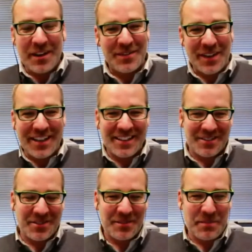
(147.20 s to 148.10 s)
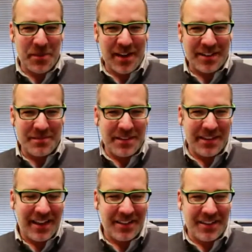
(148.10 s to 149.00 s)
It's funny because there's people are asking me
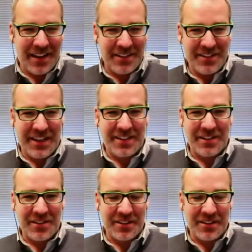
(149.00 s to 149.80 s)
like, how do you get there?